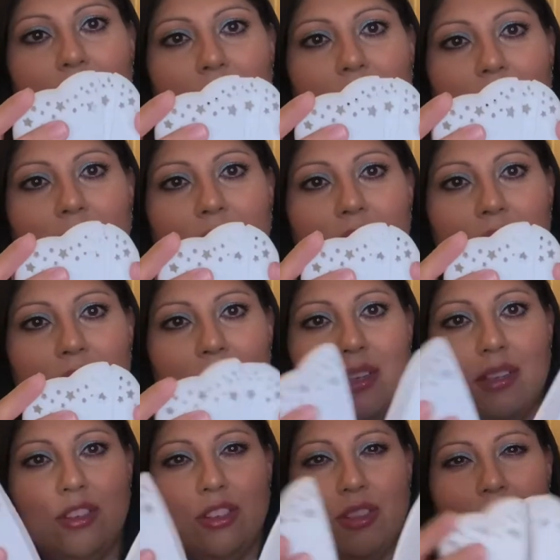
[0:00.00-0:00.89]
it kind
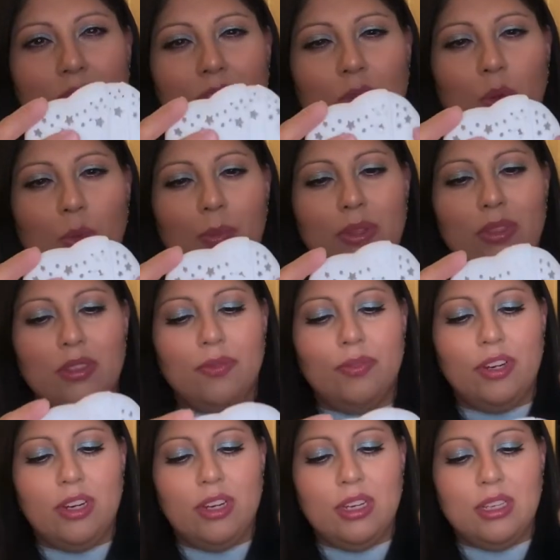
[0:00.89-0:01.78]
of just opens
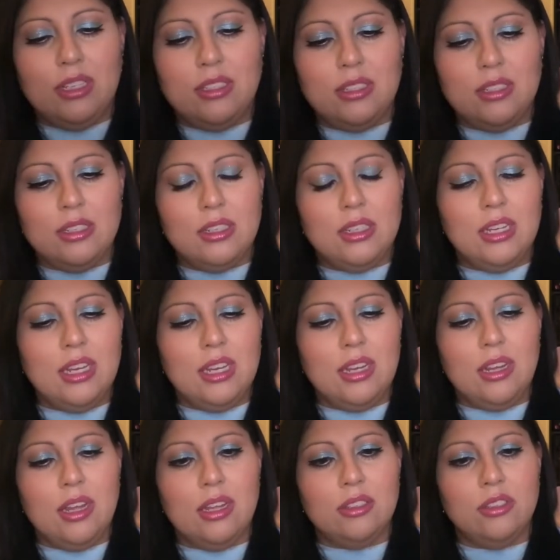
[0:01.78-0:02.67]
very
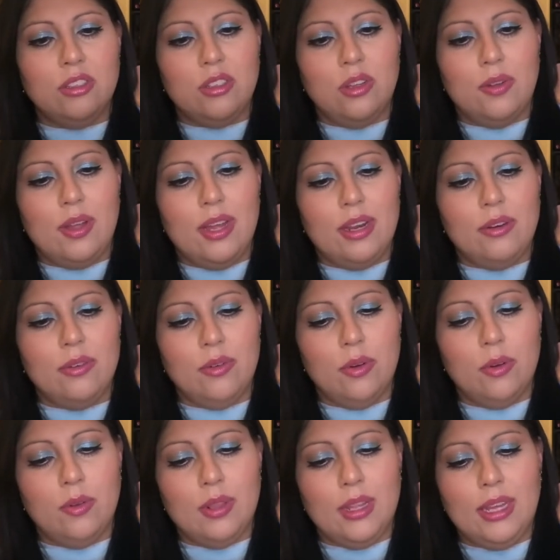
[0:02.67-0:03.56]
easily, so I don't
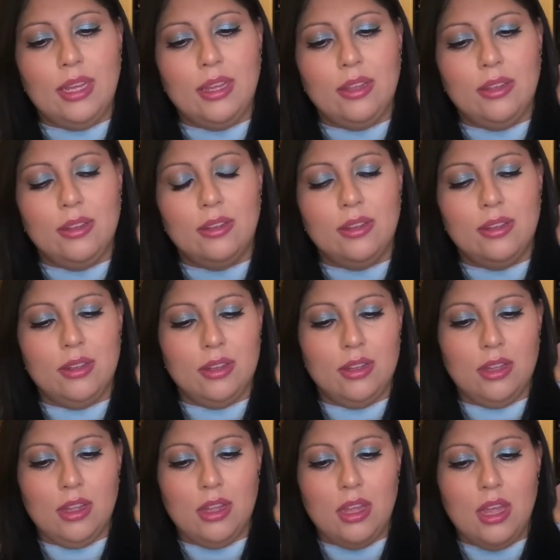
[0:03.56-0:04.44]
know, like,
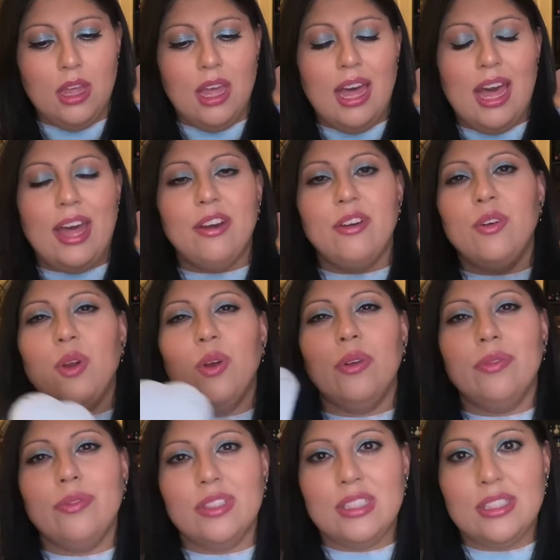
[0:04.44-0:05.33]
I don't know
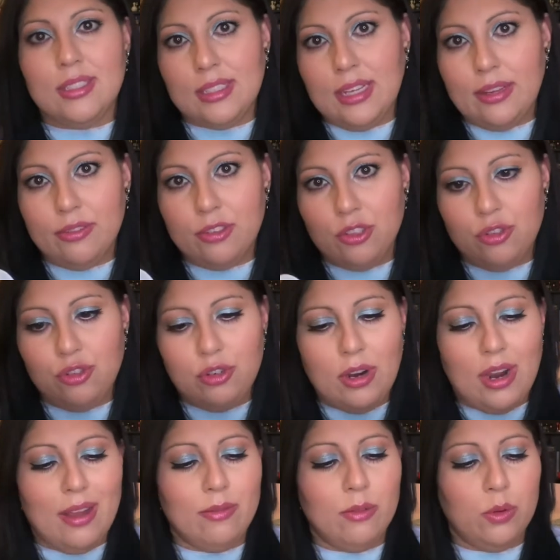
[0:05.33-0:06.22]
if it's safe to
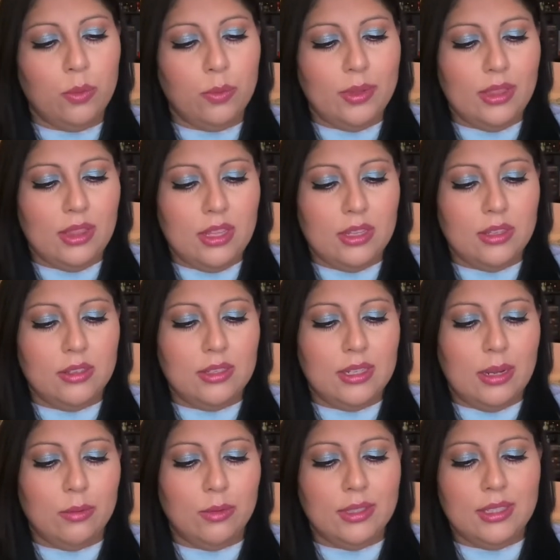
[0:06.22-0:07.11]
travel with this.
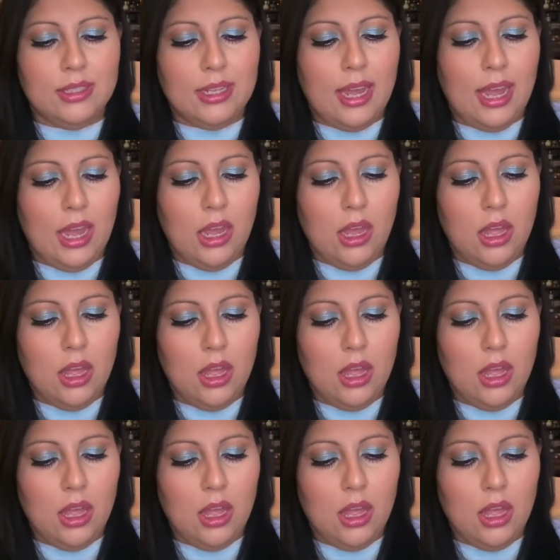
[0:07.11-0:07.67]
I would say